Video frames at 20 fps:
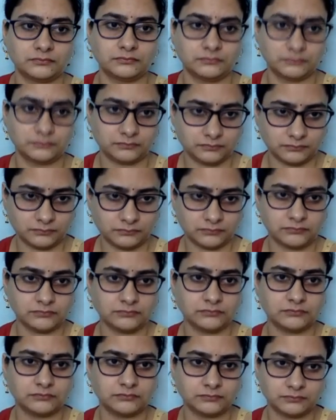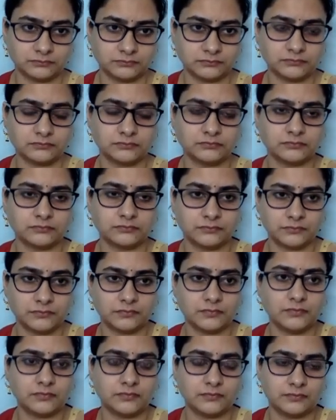
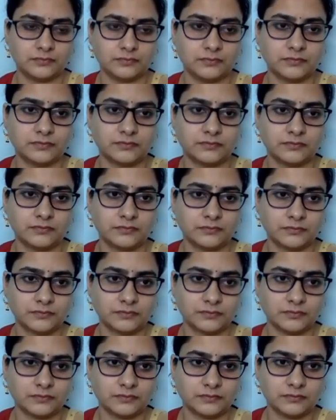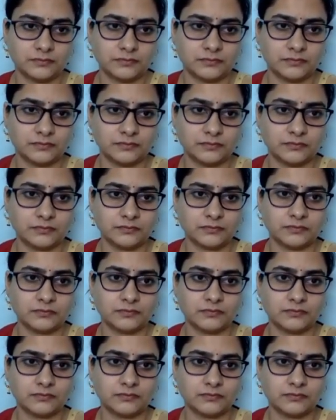(silent)